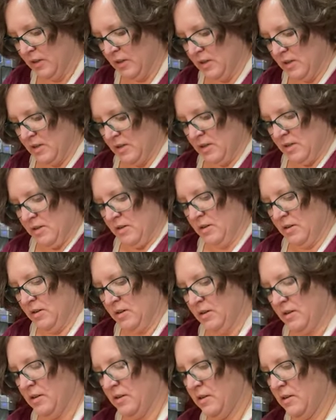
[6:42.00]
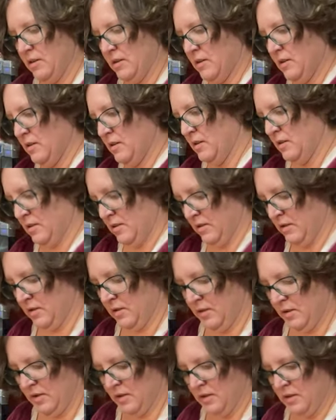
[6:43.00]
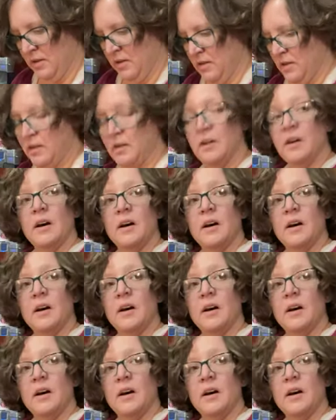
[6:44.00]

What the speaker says: Nothing is said.